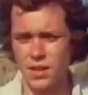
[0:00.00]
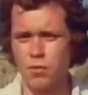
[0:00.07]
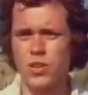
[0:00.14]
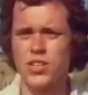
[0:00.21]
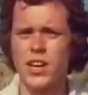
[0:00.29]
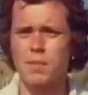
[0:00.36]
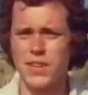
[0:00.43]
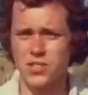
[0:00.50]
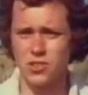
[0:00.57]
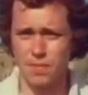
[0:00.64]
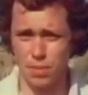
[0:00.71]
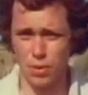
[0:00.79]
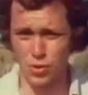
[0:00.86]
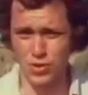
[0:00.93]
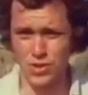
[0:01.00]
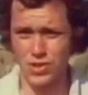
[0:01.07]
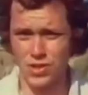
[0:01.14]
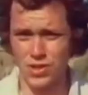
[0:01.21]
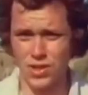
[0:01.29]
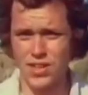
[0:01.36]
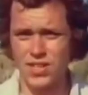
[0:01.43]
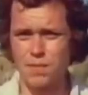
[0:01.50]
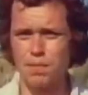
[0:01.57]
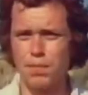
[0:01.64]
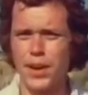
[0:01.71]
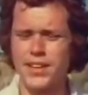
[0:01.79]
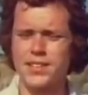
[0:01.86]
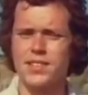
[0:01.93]
of what I must report as a
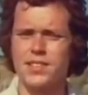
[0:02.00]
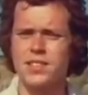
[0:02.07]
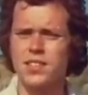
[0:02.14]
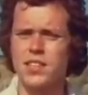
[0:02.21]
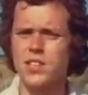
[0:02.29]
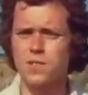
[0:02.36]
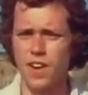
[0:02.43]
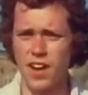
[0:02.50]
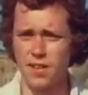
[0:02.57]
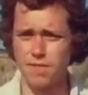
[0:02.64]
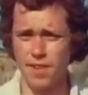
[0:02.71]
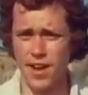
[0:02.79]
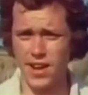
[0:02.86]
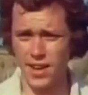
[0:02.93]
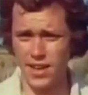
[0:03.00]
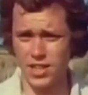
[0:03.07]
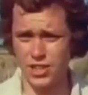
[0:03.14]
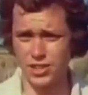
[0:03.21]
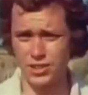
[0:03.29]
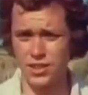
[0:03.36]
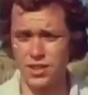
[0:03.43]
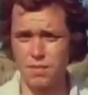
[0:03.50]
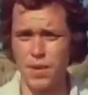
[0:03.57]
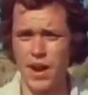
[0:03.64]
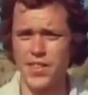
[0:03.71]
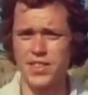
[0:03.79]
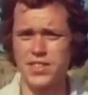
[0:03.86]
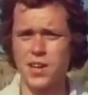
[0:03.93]
blatant ceasefire violation
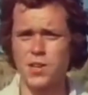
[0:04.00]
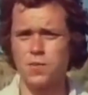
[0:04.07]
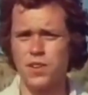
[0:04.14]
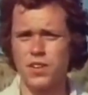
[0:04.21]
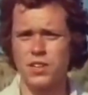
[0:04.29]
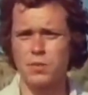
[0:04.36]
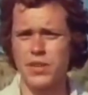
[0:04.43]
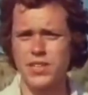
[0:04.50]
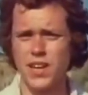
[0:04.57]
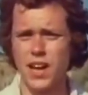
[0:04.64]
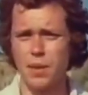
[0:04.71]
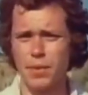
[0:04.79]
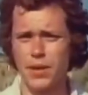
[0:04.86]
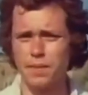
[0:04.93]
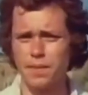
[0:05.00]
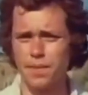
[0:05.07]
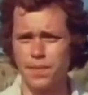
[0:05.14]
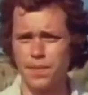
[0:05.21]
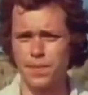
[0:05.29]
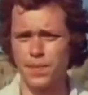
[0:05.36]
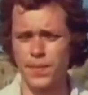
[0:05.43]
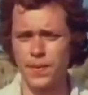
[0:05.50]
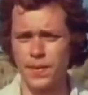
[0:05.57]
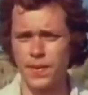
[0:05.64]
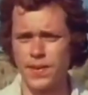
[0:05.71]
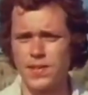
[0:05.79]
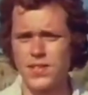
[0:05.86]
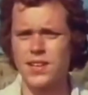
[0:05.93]
by the South Vietnamese army.
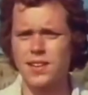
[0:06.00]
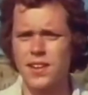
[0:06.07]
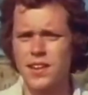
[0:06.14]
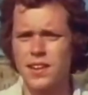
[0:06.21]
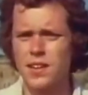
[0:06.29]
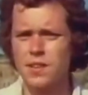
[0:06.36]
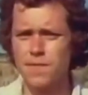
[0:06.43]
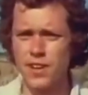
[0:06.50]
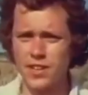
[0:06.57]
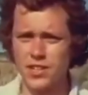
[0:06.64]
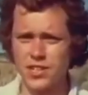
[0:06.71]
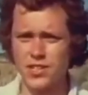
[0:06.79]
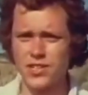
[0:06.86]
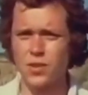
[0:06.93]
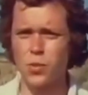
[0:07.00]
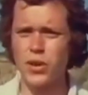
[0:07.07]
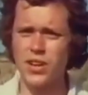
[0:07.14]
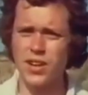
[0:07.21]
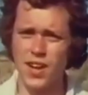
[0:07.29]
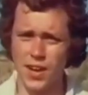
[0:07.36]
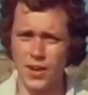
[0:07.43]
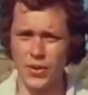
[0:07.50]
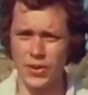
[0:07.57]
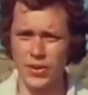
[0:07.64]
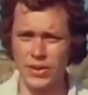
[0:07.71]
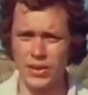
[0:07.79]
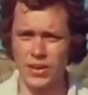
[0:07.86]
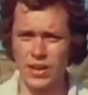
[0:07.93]
Certainly the villagers we know
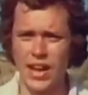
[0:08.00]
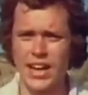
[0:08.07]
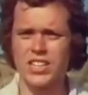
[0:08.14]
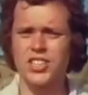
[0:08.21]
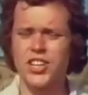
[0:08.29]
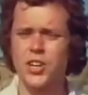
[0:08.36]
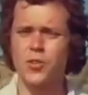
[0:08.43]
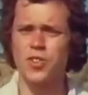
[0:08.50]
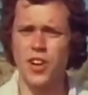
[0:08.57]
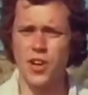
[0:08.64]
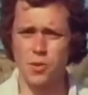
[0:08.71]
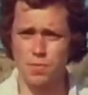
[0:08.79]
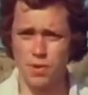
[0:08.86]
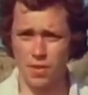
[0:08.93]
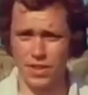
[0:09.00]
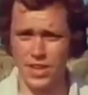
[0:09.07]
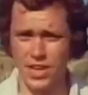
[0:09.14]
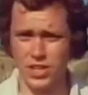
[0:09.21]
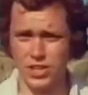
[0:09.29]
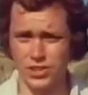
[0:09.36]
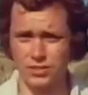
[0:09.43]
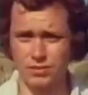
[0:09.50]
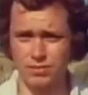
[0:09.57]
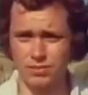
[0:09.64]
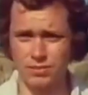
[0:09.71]
had shown no provocation,